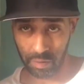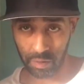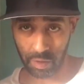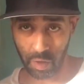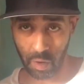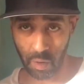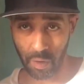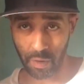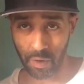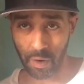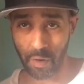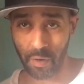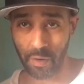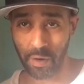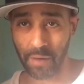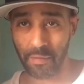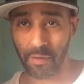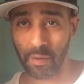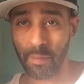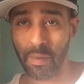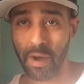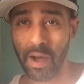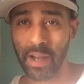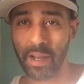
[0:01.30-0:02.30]
What's going on
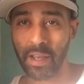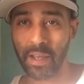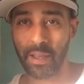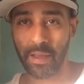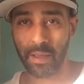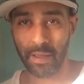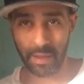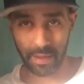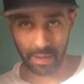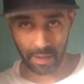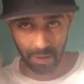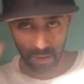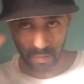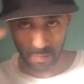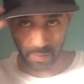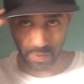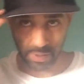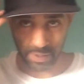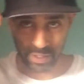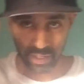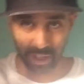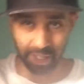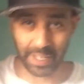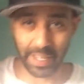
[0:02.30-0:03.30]
everybody?
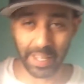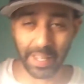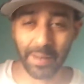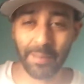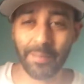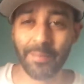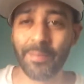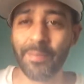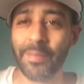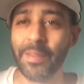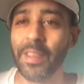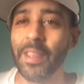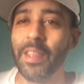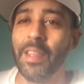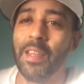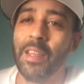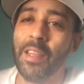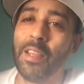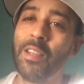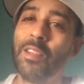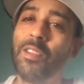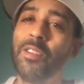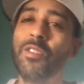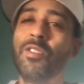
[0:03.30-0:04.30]
Once again,
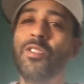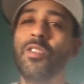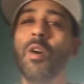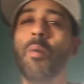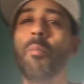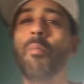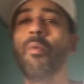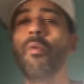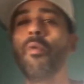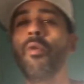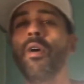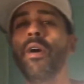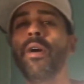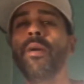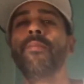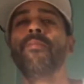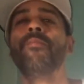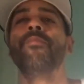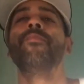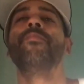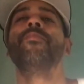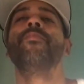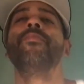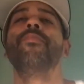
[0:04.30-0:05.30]
it's your boy,
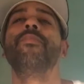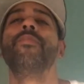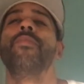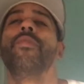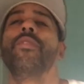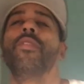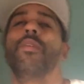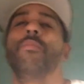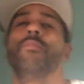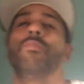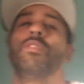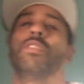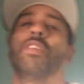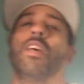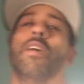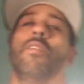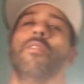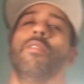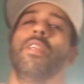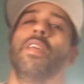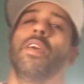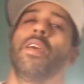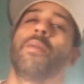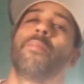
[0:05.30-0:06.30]

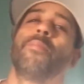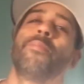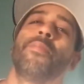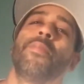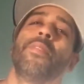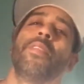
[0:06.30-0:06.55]
Town Nick,